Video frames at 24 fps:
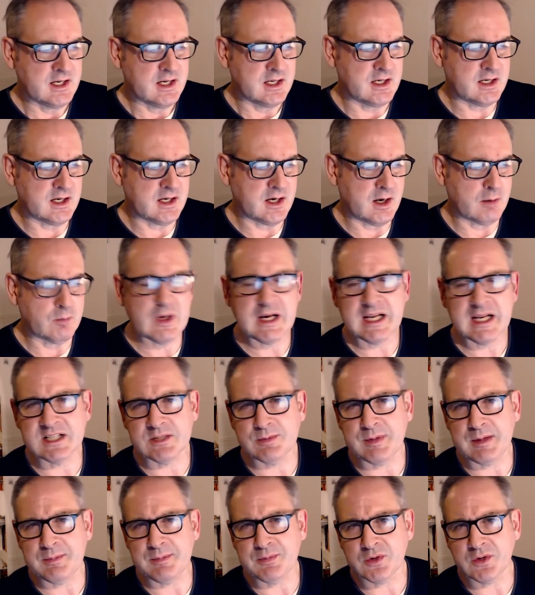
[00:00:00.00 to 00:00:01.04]
I'm willing
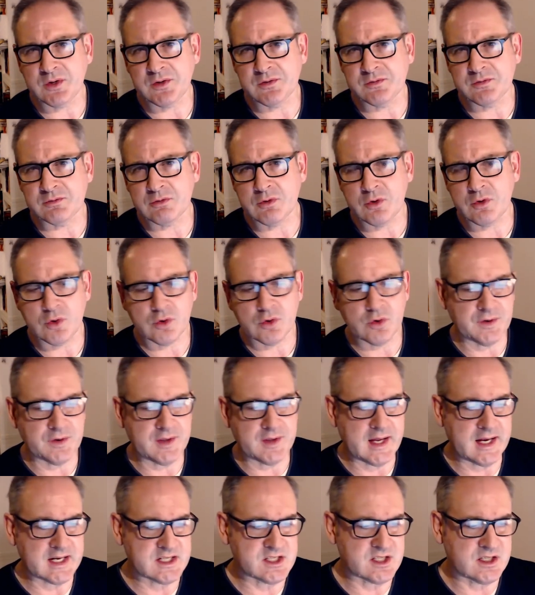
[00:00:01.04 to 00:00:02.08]
to be proved wrong on
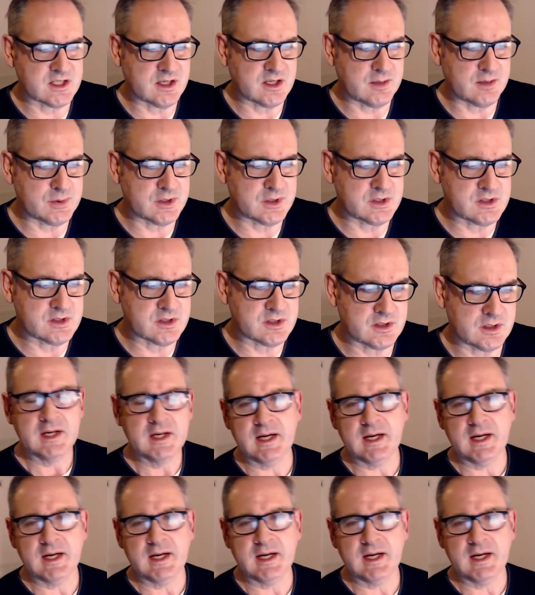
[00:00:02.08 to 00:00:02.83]
that, but